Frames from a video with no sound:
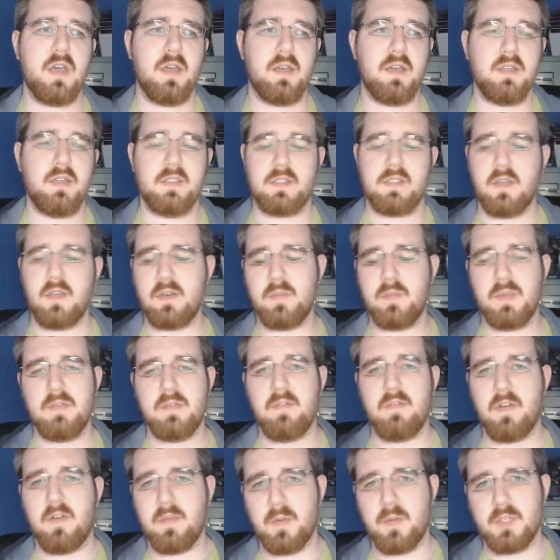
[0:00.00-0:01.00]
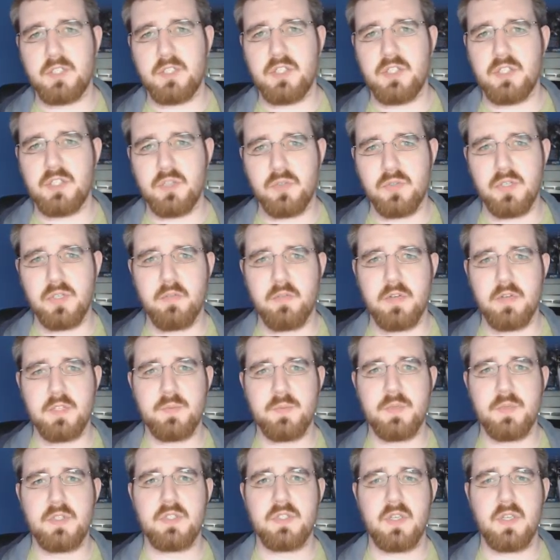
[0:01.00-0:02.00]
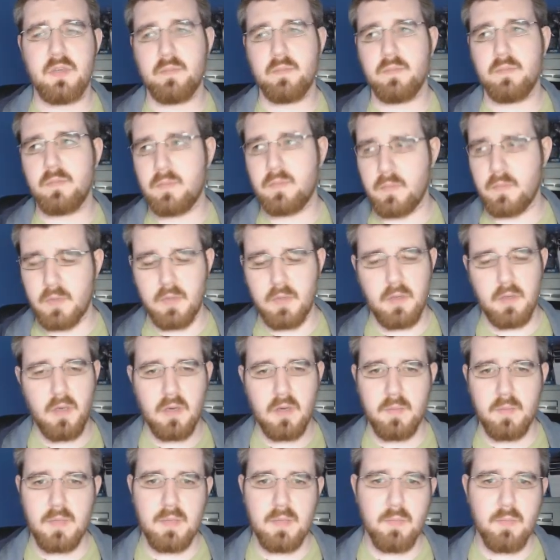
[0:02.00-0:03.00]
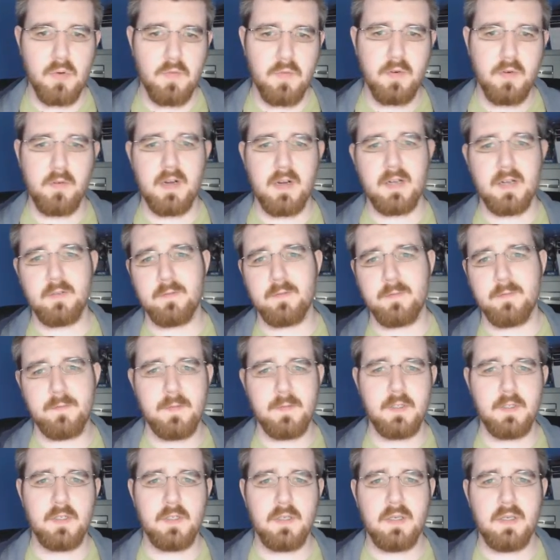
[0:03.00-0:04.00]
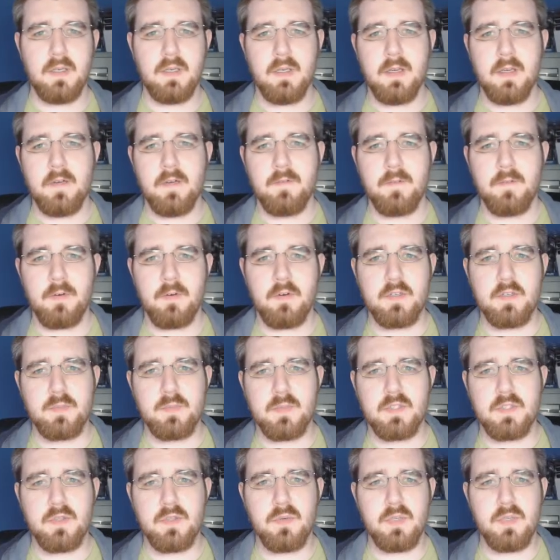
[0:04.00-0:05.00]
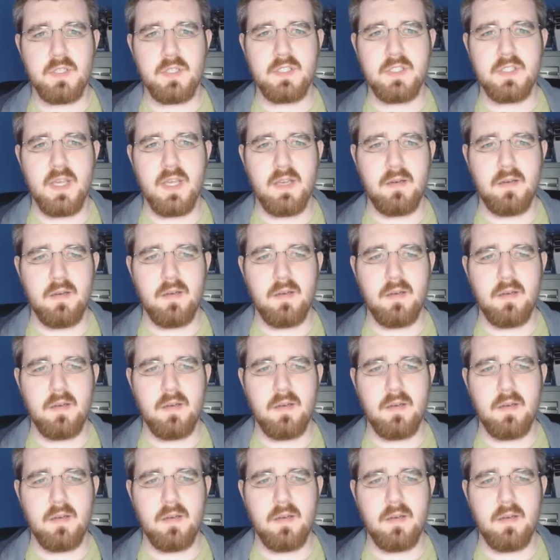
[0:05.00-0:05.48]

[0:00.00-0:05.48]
is going to be very much enjoying Christmas, I'm going to be moving around for for Christmas to an extent